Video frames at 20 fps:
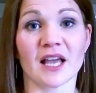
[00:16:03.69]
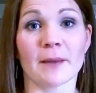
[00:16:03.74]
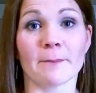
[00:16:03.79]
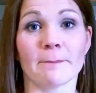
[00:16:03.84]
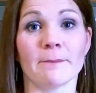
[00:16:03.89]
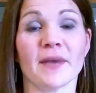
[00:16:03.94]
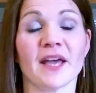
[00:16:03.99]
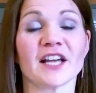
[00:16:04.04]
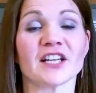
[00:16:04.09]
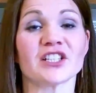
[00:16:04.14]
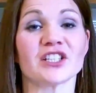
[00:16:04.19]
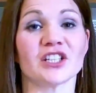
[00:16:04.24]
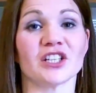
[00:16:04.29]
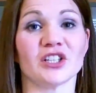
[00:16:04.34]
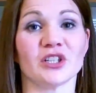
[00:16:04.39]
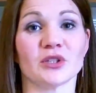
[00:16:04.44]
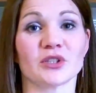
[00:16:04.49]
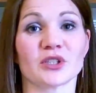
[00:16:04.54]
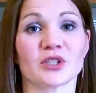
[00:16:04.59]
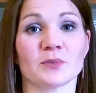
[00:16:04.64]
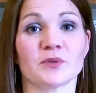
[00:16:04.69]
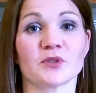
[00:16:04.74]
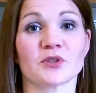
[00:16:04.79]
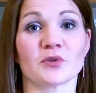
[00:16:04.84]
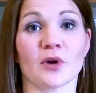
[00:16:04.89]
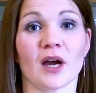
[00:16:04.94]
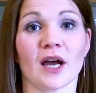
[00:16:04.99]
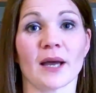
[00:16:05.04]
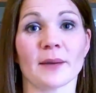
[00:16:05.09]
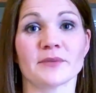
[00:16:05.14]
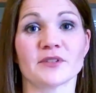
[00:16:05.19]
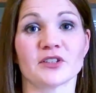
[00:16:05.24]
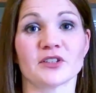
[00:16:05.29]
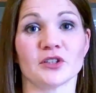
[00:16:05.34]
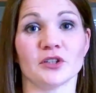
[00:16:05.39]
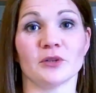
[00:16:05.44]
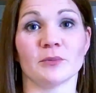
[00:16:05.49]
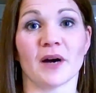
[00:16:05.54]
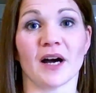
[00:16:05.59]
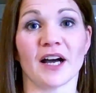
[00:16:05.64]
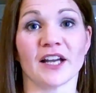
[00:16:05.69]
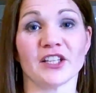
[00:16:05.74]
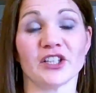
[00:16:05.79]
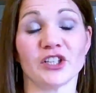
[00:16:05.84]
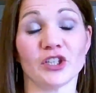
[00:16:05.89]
make sure you subscribe to my